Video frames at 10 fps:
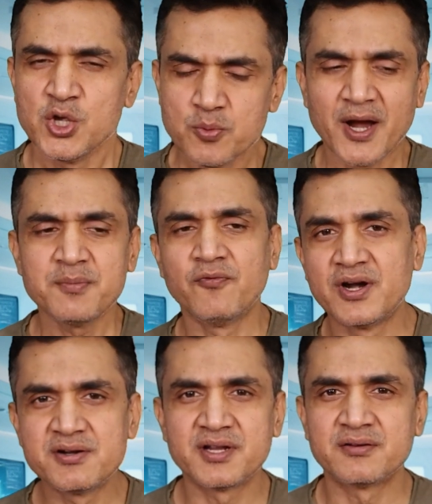You might be
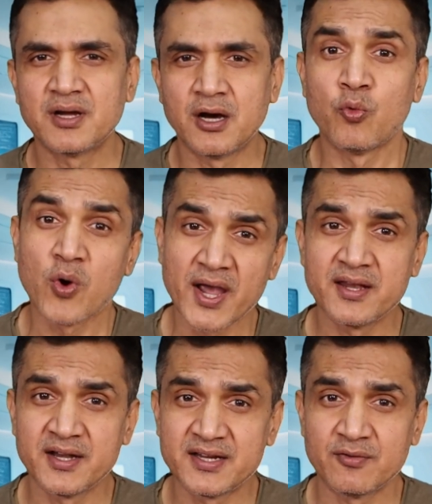wondering why
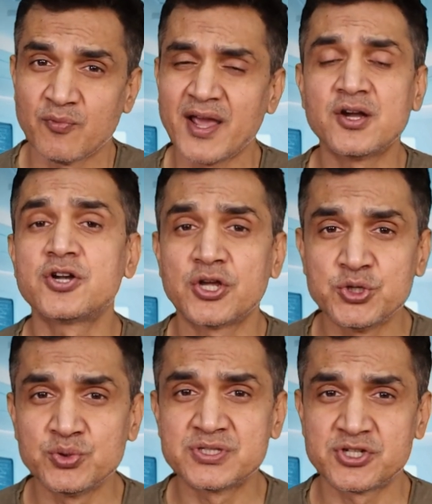N10? Why not
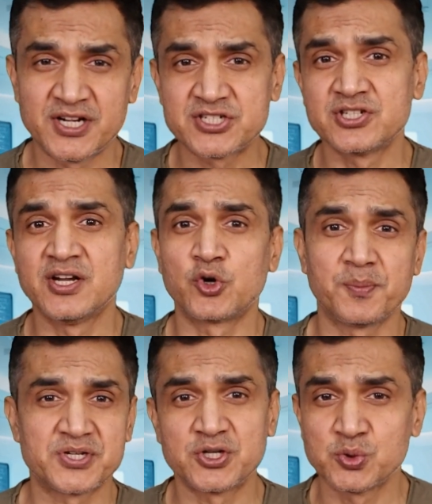use traditional
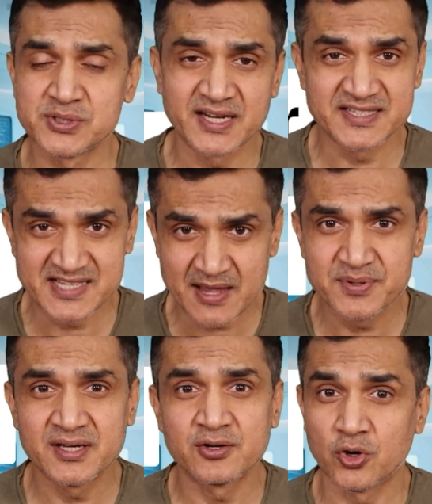automation tools like
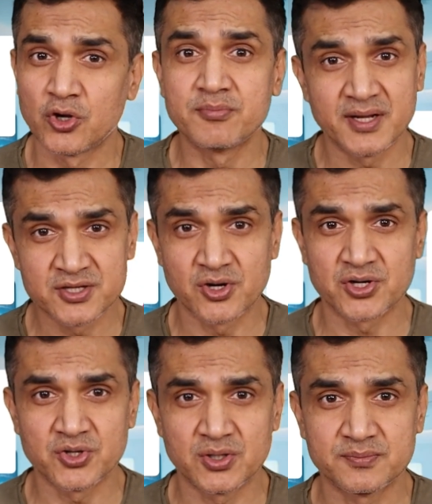Zapier or
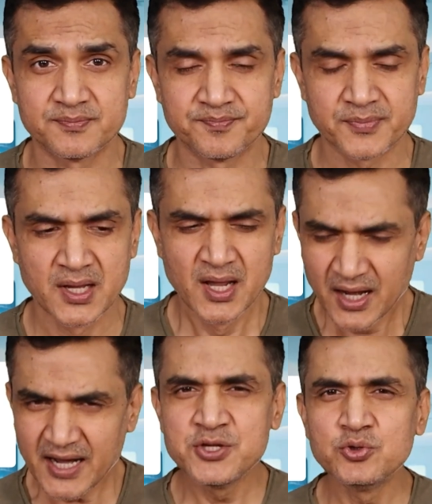Make.com?
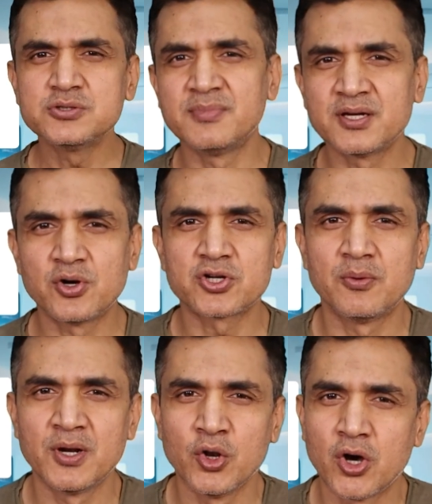I use
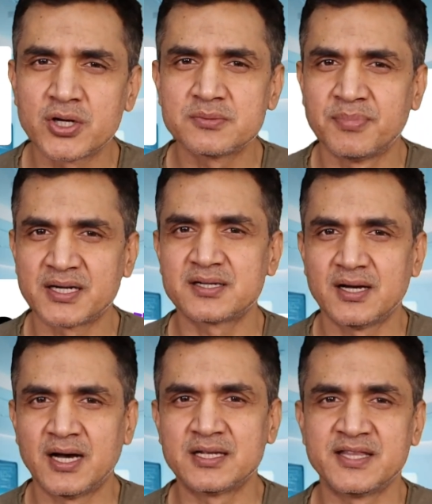Make.com a lot, but
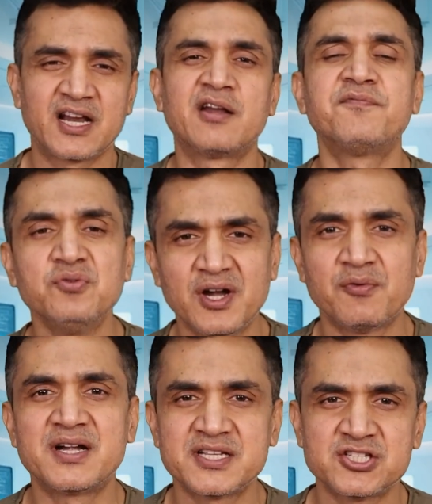there are a few
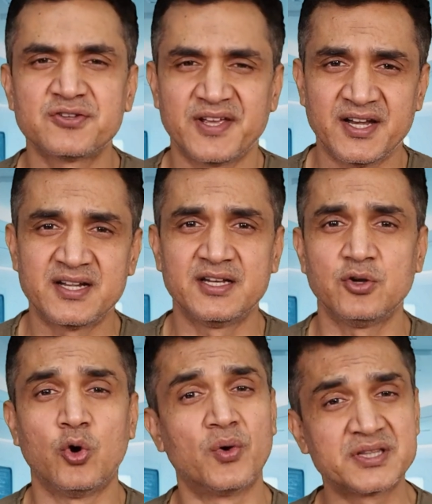advantages of
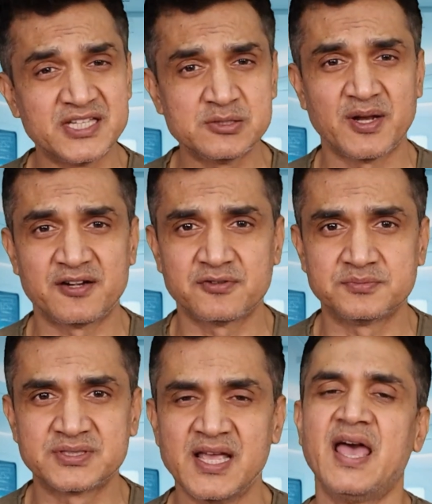N10 over these
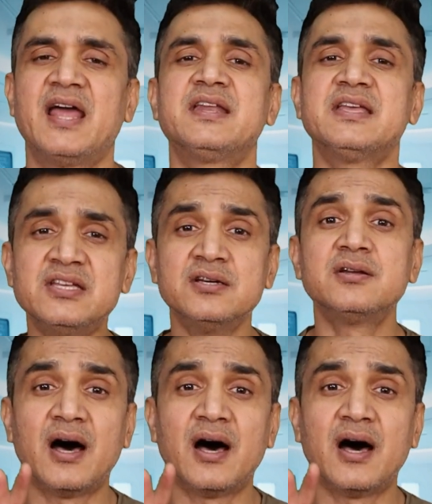platforms, and here